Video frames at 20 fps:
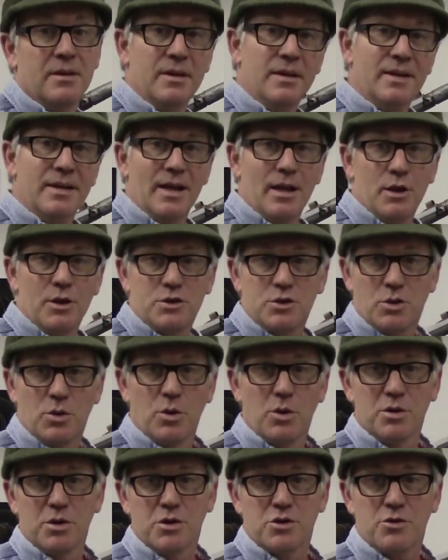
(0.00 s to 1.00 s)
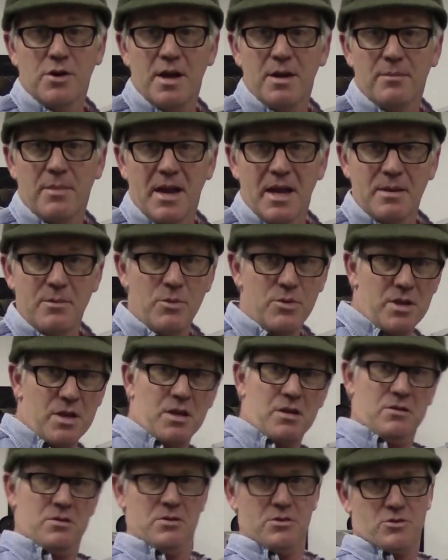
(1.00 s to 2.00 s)
It looks cool on a drag bike when
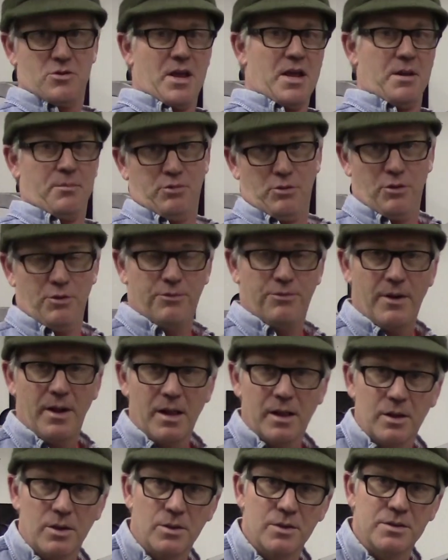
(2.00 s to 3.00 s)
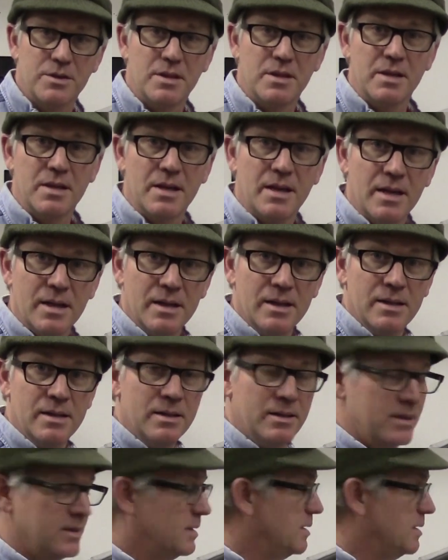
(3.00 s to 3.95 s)
you're trying to profile going to the